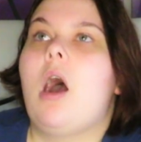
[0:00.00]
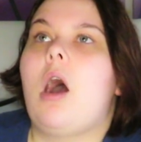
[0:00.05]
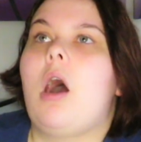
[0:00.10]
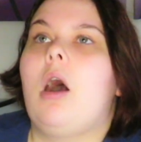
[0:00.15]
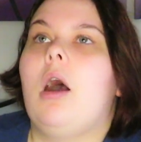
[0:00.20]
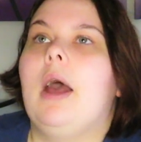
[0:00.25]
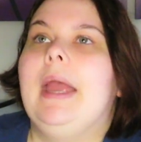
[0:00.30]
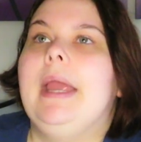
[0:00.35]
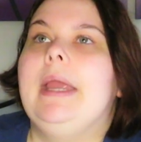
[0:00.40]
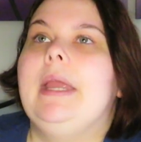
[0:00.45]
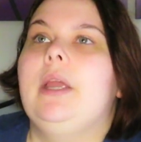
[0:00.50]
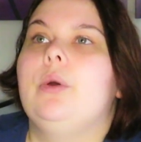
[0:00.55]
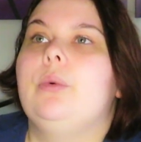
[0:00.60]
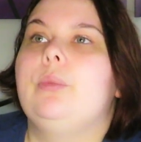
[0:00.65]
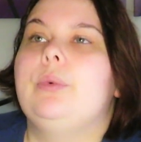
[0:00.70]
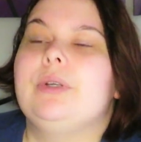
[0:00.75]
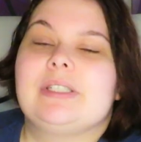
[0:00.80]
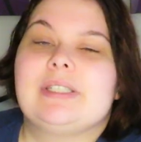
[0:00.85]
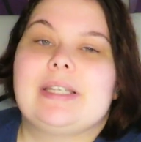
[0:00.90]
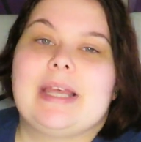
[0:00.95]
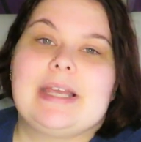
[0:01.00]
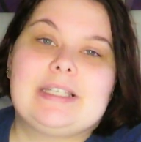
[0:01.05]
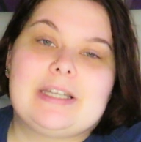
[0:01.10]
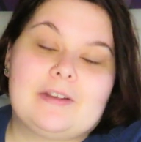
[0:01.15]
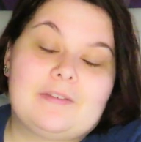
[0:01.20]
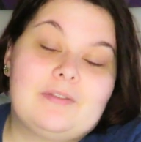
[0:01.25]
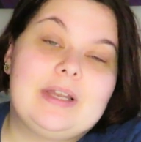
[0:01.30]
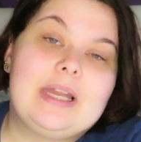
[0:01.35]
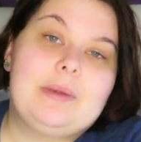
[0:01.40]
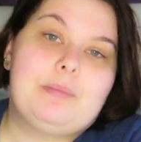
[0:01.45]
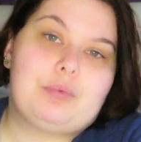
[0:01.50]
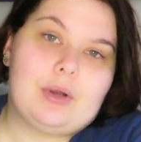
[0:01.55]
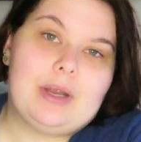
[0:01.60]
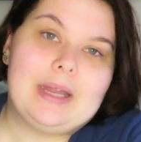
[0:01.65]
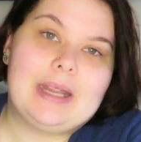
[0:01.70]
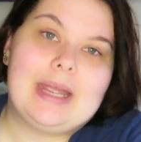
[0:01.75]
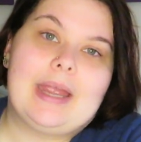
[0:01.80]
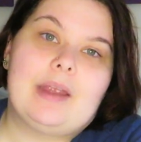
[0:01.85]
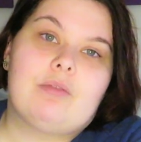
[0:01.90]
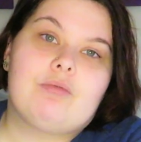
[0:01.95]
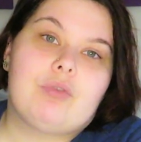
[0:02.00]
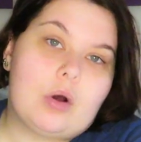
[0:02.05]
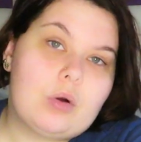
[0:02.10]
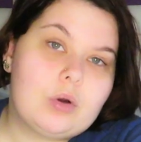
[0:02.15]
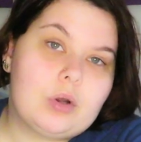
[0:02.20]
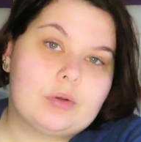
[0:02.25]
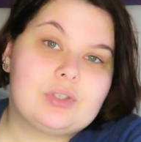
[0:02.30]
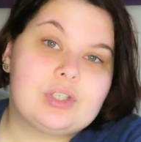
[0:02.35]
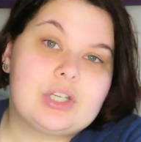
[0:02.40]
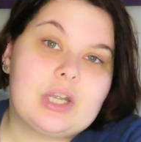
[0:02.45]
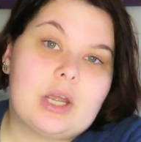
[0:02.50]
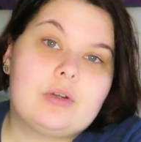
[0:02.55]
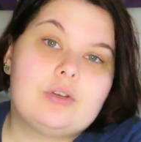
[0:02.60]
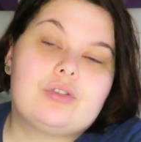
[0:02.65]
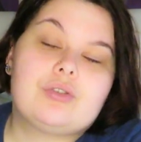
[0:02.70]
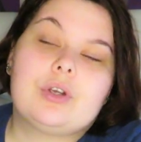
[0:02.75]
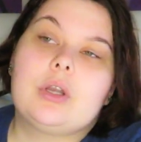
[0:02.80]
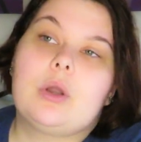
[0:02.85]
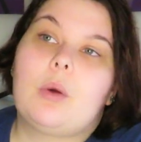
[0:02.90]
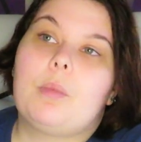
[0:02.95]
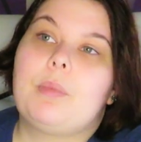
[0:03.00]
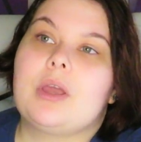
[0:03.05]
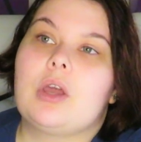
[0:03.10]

I would say definitely bring a roll-on deodorant,